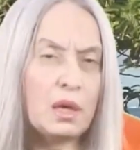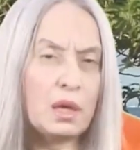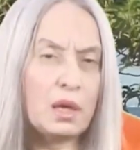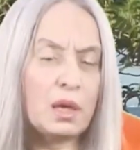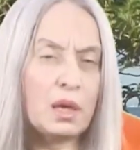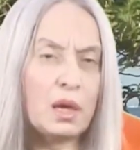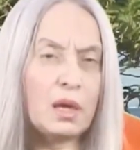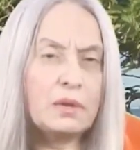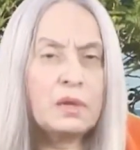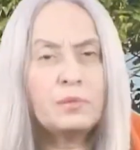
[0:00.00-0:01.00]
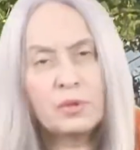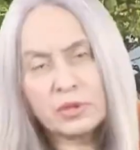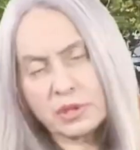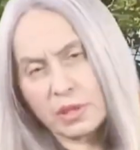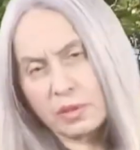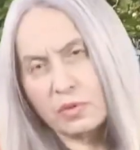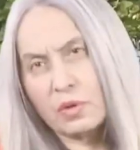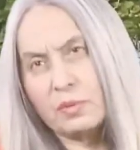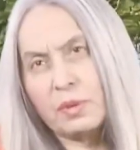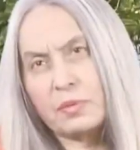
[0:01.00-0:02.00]
The books that will
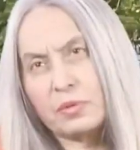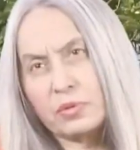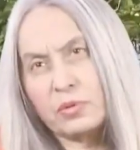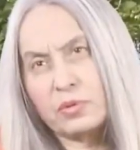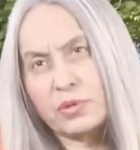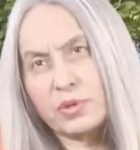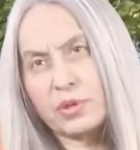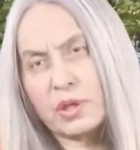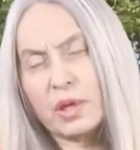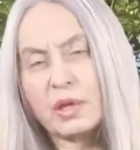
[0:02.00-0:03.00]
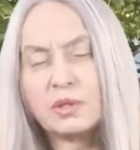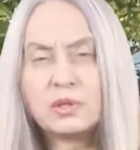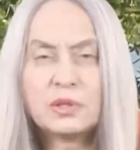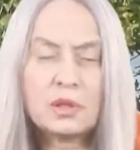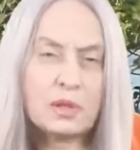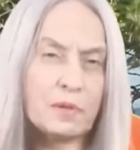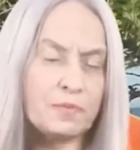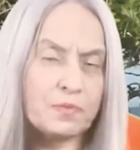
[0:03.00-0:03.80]
be produced as a